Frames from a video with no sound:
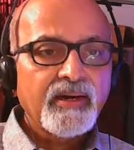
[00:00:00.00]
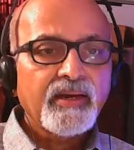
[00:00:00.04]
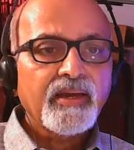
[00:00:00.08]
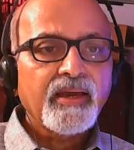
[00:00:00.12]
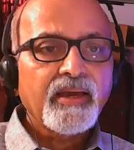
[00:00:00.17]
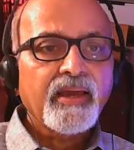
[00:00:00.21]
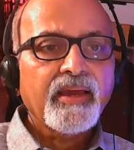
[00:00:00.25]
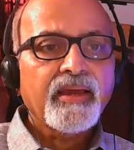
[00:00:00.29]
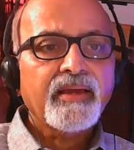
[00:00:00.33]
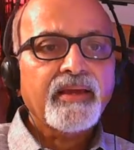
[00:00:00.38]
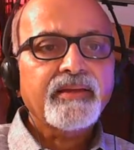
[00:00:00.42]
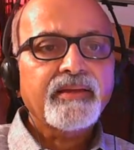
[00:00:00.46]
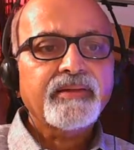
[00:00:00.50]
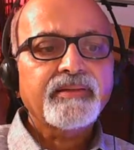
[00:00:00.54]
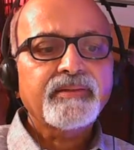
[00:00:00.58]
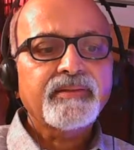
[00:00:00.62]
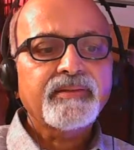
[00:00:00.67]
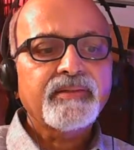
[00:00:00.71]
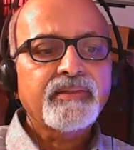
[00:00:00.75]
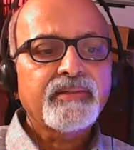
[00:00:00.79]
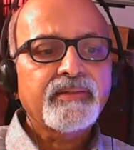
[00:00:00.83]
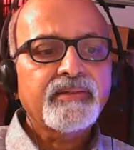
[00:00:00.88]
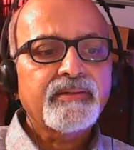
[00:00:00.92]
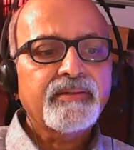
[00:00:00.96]
And
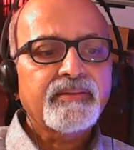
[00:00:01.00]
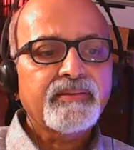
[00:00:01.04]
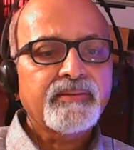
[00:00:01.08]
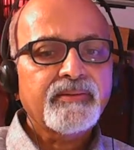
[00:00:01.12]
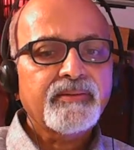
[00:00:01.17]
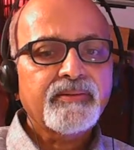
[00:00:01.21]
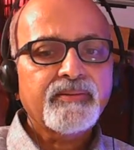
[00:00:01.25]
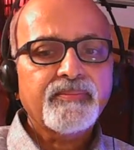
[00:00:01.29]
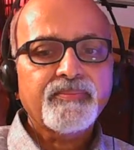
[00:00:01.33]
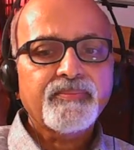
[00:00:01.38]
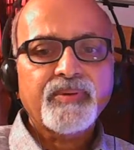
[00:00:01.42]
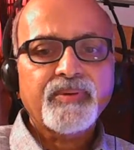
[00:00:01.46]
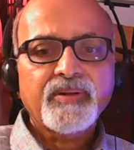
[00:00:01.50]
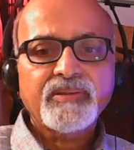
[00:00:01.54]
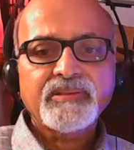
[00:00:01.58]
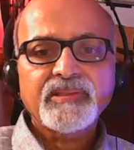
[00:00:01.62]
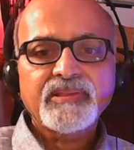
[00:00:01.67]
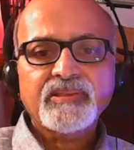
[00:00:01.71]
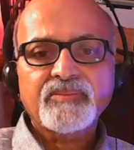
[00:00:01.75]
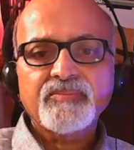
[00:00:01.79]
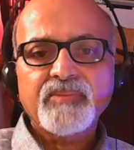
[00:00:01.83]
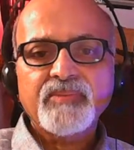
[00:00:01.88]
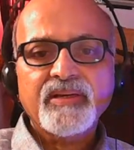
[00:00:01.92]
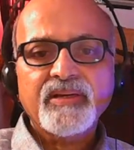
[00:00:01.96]

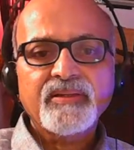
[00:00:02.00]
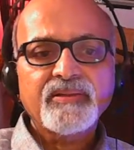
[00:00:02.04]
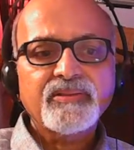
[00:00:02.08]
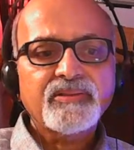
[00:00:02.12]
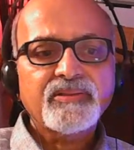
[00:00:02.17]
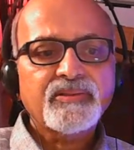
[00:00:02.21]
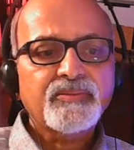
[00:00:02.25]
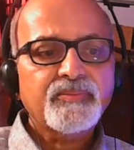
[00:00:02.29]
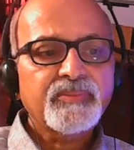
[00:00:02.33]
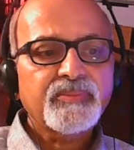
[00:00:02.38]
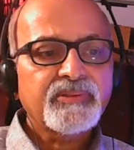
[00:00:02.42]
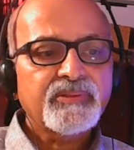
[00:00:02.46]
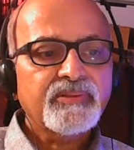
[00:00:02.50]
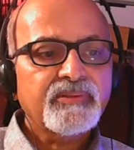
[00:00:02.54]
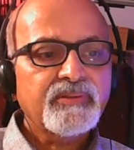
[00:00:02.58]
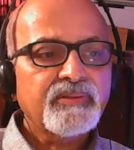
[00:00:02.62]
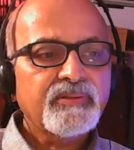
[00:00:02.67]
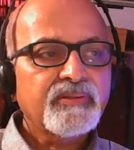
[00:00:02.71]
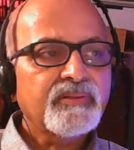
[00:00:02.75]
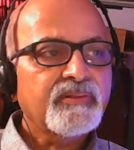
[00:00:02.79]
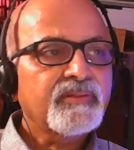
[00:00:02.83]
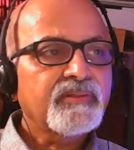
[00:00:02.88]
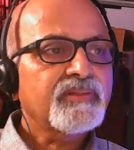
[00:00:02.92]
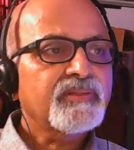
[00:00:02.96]
project
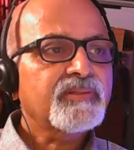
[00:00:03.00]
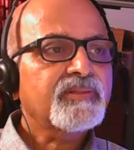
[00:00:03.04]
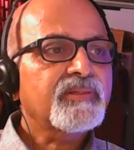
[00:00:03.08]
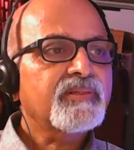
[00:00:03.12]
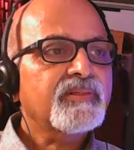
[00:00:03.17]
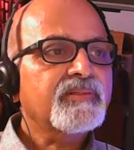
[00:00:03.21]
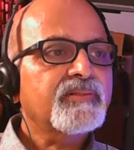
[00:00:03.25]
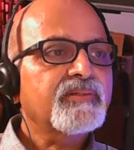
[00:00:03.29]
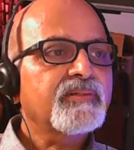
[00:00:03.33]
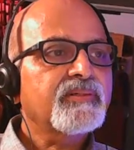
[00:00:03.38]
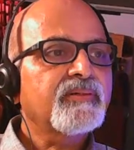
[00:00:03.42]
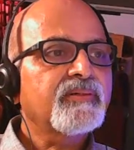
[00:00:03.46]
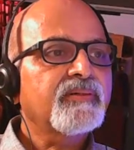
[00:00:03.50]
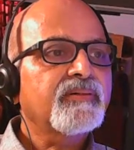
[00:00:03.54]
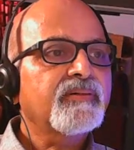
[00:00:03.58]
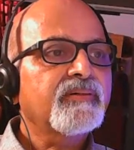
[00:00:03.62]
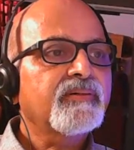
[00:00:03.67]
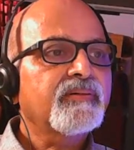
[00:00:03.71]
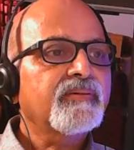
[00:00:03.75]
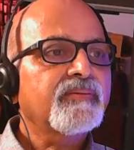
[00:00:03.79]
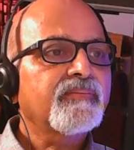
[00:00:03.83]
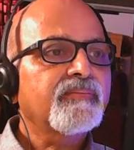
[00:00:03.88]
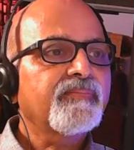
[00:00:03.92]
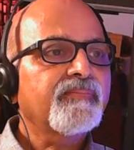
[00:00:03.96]
management is such
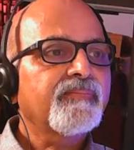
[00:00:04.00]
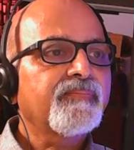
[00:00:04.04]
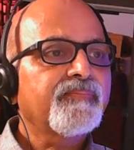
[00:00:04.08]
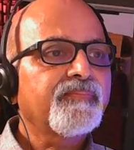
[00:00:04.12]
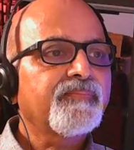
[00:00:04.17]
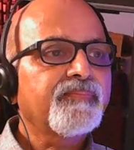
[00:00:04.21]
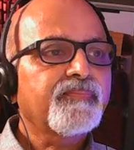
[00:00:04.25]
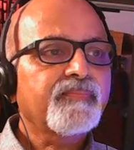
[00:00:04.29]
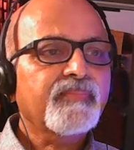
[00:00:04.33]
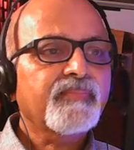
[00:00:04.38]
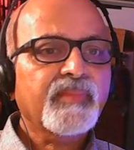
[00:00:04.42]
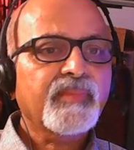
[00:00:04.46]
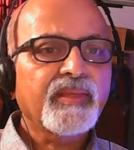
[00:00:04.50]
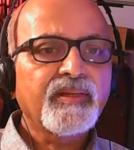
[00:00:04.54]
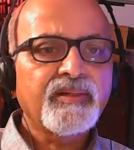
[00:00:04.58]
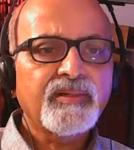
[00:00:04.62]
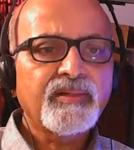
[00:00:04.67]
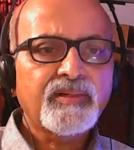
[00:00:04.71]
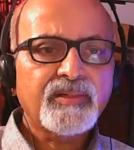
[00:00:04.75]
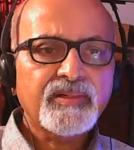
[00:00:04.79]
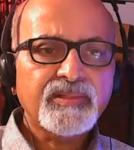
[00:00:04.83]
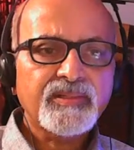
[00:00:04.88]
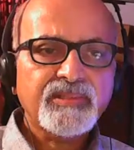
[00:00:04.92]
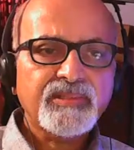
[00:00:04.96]
a
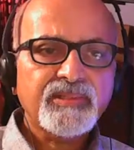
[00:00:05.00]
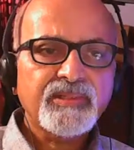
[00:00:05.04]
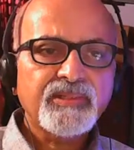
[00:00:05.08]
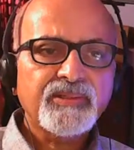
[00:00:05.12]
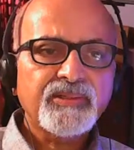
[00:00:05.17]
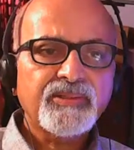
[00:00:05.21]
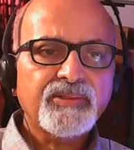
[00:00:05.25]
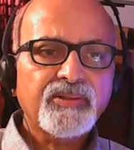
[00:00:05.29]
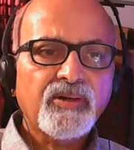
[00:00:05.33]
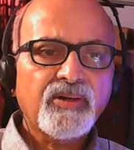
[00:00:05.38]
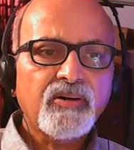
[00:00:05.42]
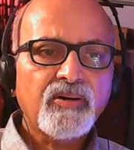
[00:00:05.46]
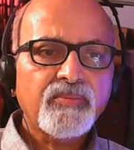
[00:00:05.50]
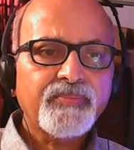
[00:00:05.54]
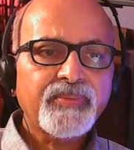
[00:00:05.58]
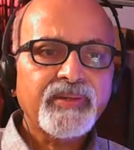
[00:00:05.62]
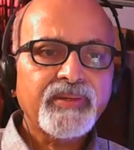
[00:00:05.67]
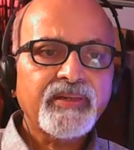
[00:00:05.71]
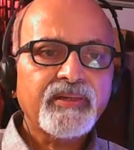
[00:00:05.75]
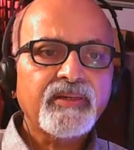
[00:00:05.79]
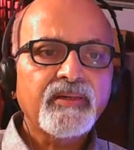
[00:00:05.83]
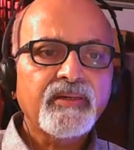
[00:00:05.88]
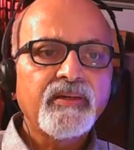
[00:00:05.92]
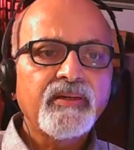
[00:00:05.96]
interesting
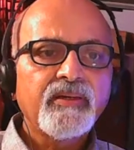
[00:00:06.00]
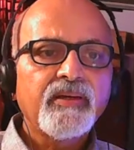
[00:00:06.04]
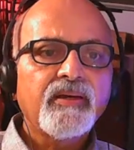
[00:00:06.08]
topic.